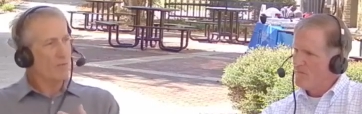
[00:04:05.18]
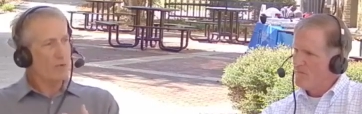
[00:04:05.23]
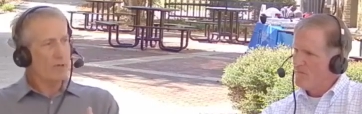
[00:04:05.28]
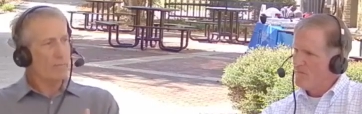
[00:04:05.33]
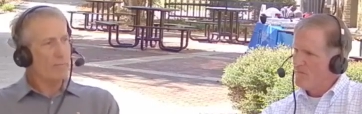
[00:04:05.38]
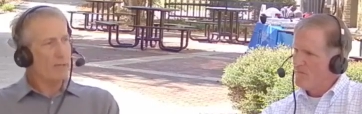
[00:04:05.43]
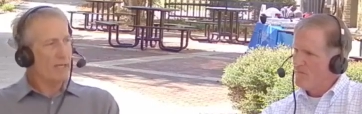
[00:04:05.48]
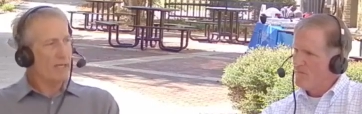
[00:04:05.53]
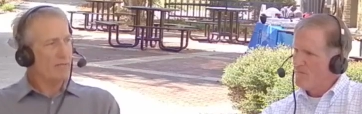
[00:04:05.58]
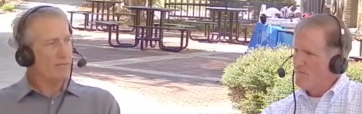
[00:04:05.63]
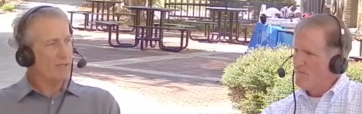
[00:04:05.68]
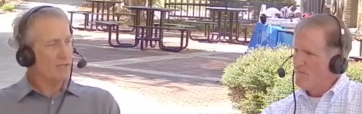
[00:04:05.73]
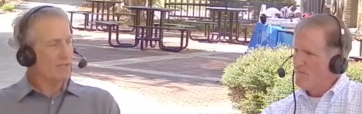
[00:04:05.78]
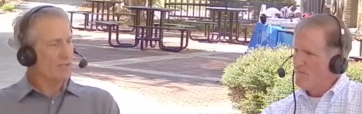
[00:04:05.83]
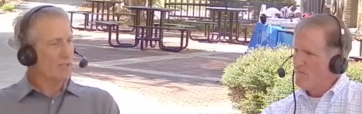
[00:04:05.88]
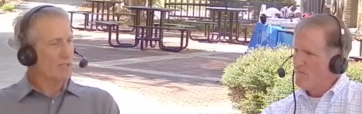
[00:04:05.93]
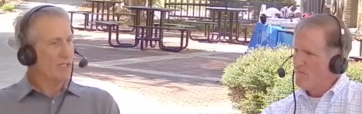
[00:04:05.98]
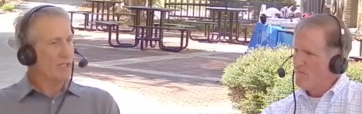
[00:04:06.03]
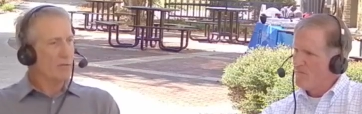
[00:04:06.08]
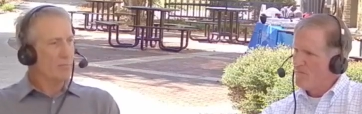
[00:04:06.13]
Speaker 1: what about
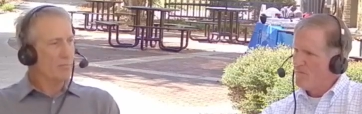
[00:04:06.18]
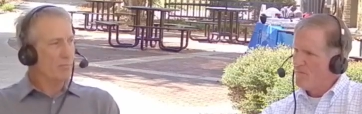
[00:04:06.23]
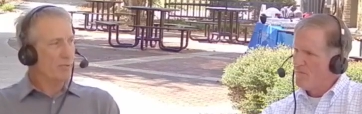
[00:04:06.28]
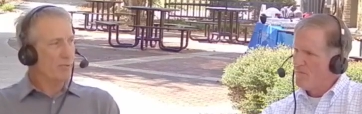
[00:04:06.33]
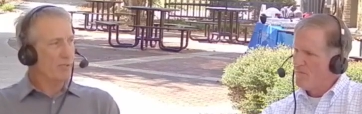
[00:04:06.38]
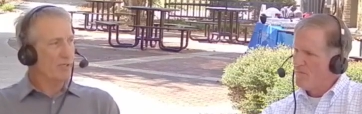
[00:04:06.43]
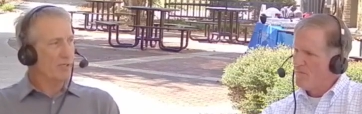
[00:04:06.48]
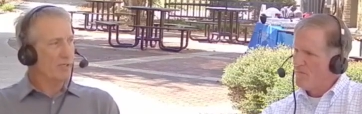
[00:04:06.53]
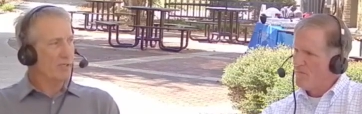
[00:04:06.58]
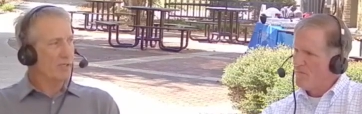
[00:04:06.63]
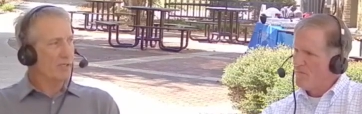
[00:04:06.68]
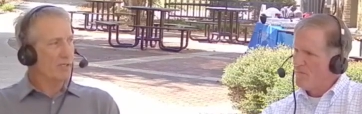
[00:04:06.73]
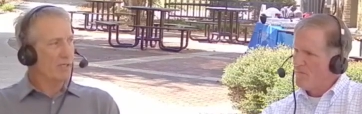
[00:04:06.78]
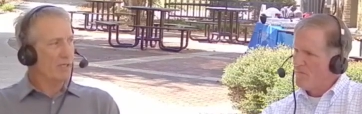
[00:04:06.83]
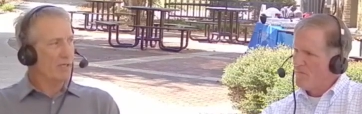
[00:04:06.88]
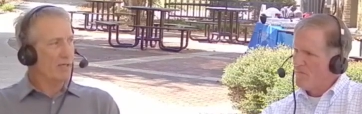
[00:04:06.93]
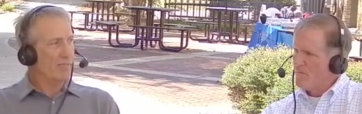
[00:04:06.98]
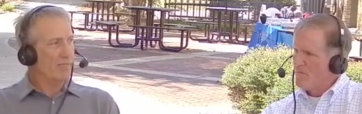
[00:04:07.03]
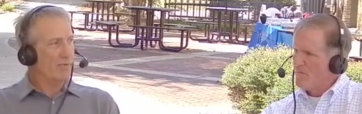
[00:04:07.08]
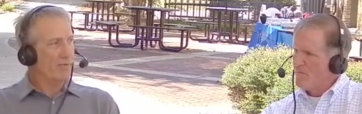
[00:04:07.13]
just input
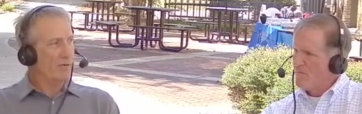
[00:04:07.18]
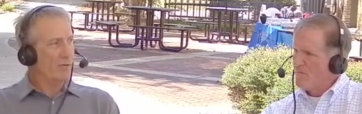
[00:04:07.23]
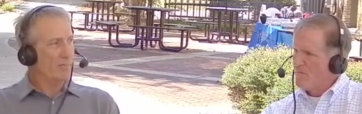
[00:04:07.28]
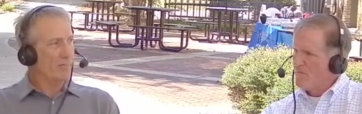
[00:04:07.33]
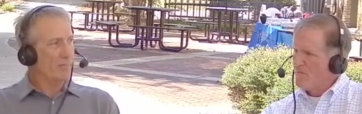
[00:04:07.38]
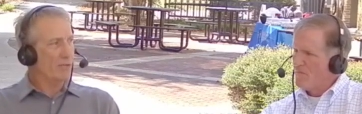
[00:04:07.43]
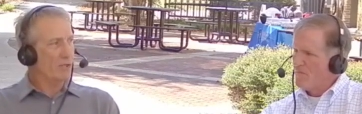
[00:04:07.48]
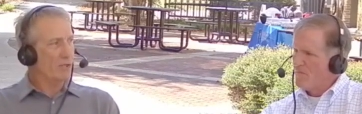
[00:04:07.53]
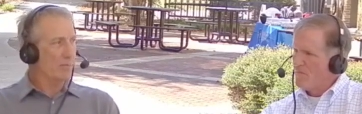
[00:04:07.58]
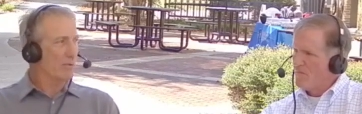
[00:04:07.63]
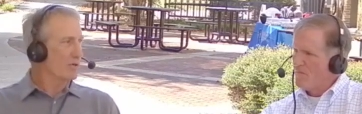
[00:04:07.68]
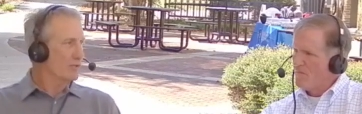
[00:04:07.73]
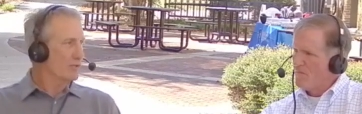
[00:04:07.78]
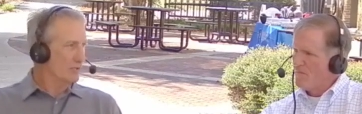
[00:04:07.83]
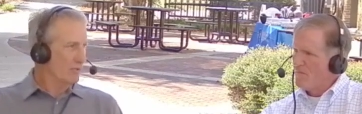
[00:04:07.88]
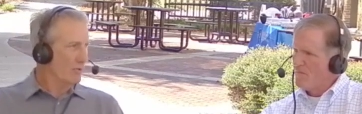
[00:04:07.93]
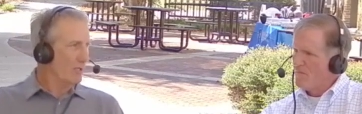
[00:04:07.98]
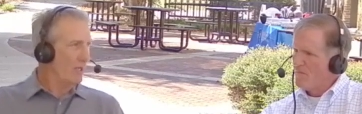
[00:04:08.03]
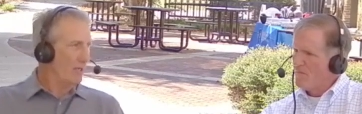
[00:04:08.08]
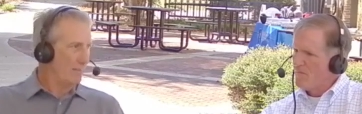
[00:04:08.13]
from
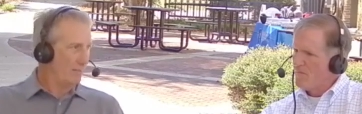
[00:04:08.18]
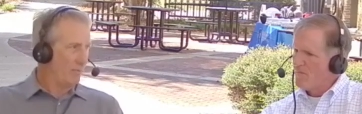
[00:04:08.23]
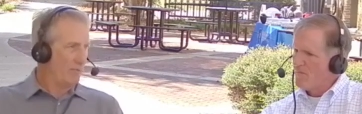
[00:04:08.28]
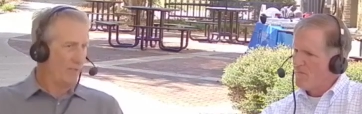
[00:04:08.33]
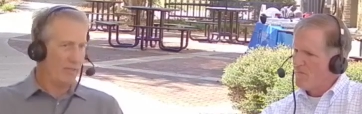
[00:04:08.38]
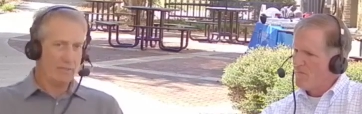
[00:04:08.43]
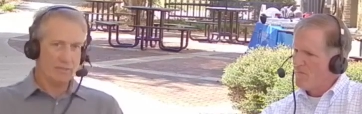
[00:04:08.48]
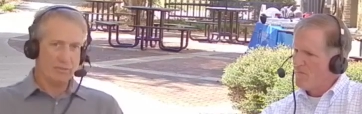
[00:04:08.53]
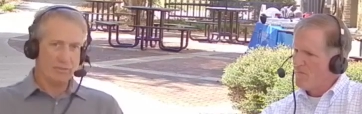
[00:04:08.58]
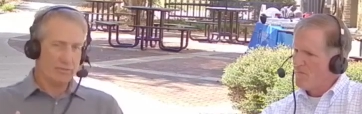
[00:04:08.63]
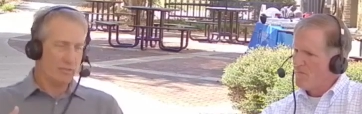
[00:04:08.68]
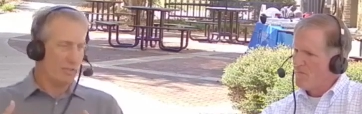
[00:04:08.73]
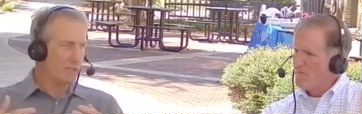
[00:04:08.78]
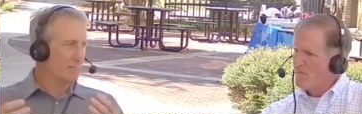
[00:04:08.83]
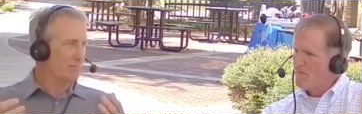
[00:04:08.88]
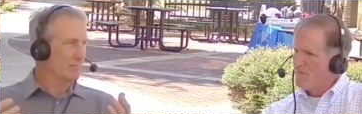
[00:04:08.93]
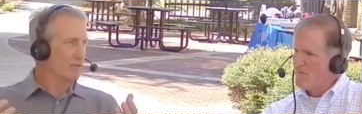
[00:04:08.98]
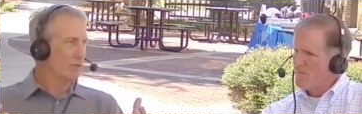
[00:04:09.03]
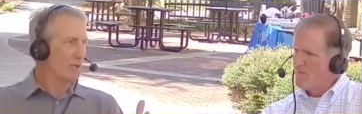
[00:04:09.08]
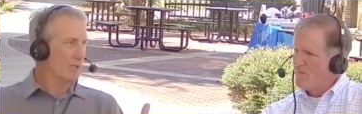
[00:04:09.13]
commercial operators,
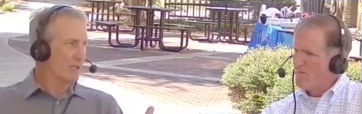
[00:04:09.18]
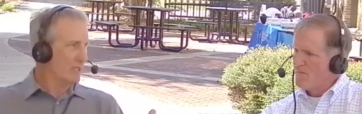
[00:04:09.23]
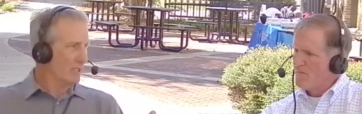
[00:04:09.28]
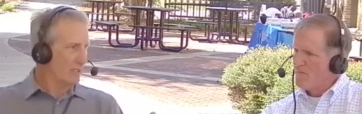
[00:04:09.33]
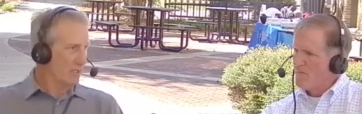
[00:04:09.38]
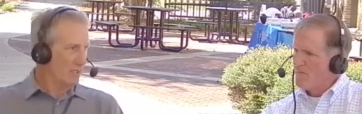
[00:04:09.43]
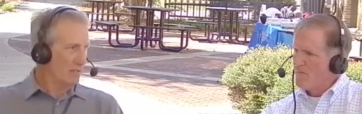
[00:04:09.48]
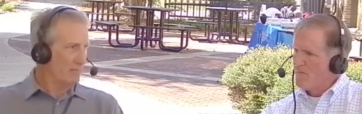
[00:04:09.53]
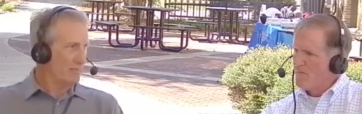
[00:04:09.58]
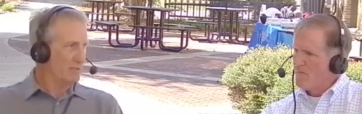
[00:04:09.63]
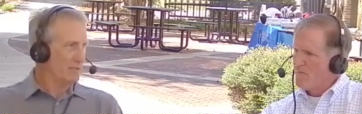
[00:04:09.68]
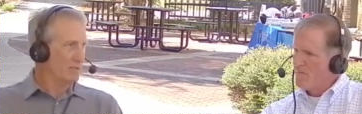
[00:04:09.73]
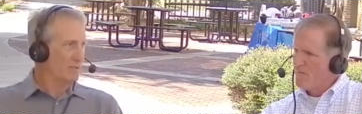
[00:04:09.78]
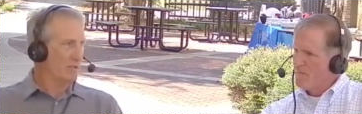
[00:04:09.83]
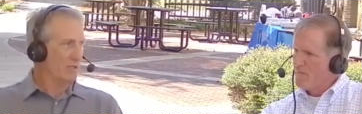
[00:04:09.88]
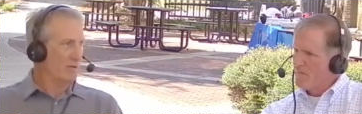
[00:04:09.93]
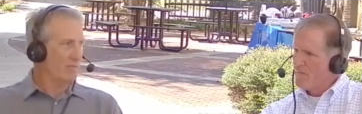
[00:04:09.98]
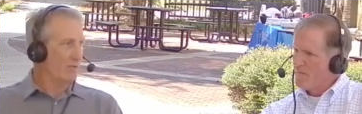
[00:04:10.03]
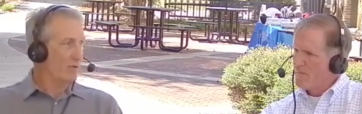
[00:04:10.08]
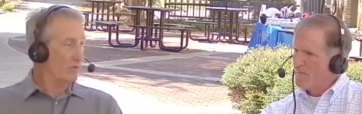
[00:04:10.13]
trucking companies
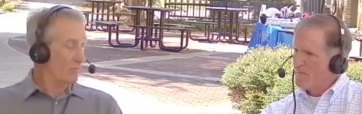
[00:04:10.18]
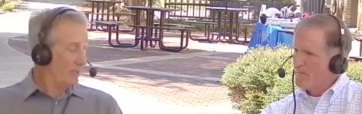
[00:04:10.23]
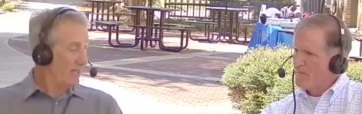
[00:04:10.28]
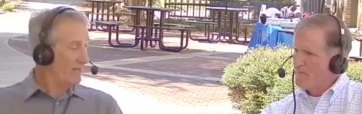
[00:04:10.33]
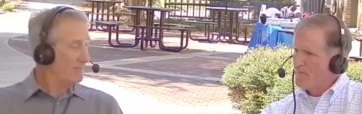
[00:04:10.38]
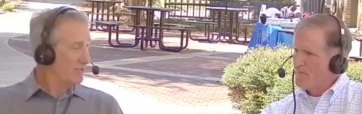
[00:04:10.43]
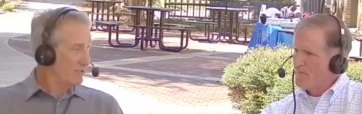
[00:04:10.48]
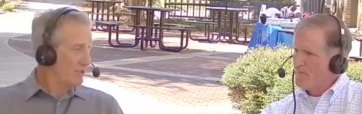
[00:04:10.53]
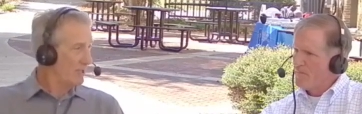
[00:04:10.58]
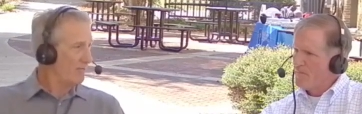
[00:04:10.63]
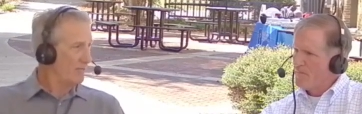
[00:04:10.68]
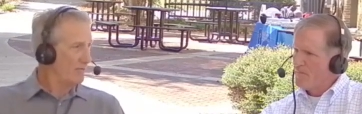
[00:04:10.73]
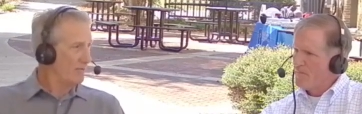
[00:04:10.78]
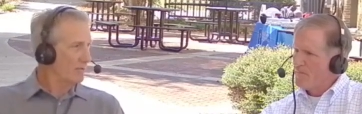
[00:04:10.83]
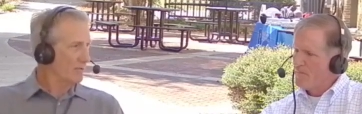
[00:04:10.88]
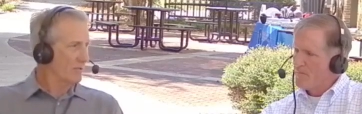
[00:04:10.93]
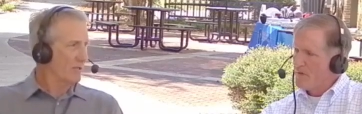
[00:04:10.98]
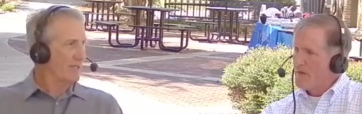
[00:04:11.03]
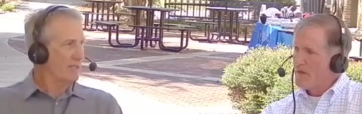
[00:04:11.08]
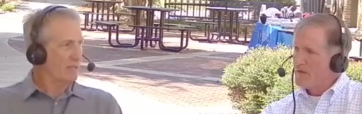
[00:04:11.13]
and so forth? We have
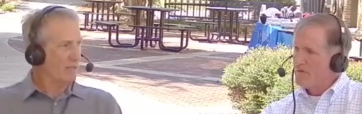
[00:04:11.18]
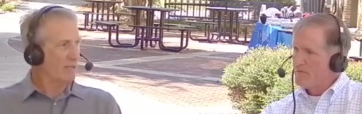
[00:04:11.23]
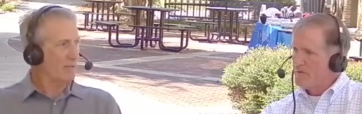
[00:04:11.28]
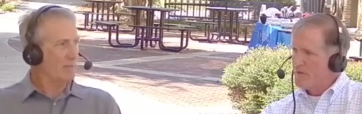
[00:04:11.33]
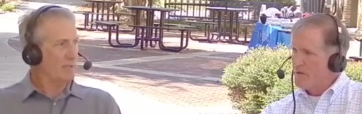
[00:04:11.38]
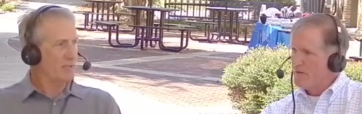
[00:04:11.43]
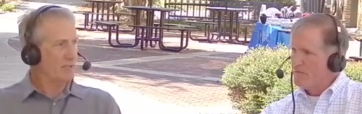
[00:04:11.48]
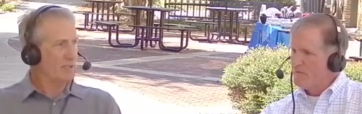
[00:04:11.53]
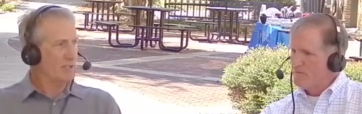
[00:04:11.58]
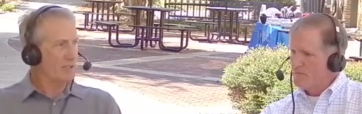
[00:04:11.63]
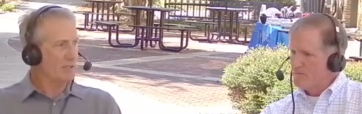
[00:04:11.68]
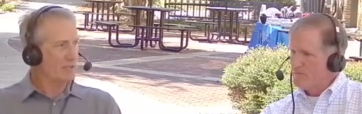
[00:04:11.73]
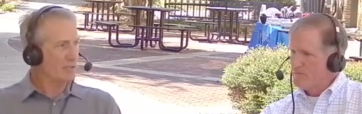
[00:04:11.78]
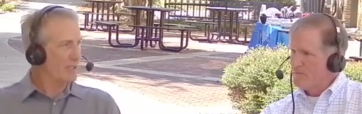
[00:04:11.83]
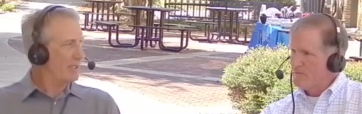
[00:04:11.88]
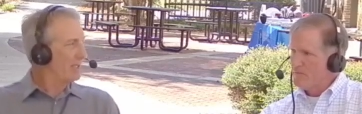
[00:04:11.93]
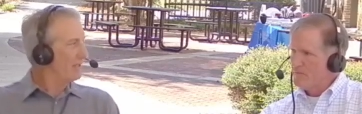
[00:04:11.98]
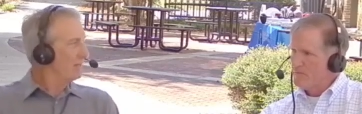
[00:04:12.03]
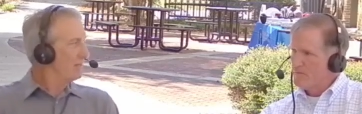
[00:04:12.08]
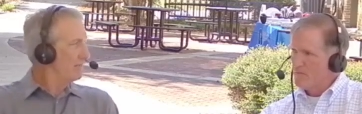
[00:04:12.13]
several
Speaker 2: companies in our
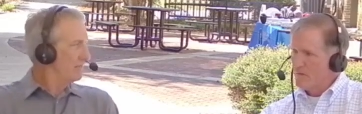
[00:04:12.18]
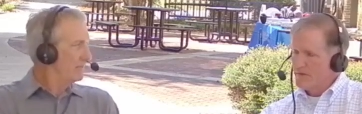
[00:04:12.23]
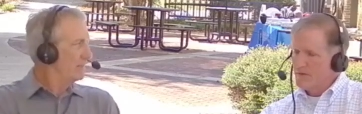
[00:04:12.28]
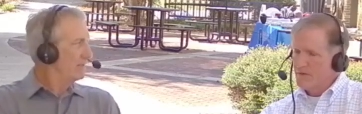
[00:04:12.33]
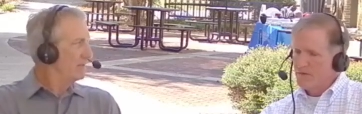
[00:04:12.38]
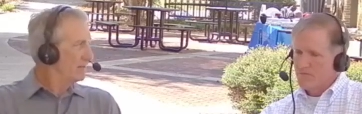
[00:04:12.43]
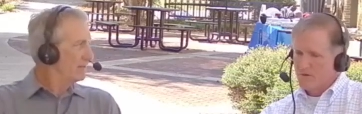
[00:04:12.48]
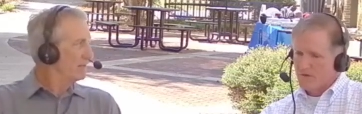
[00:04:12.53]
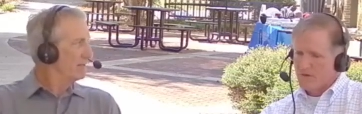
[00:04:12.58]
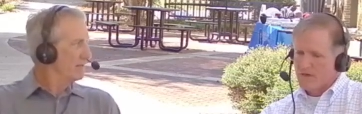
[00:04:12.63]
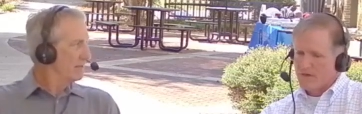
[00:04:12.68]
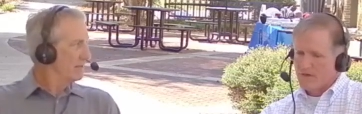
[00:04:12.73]
state. We do. Well,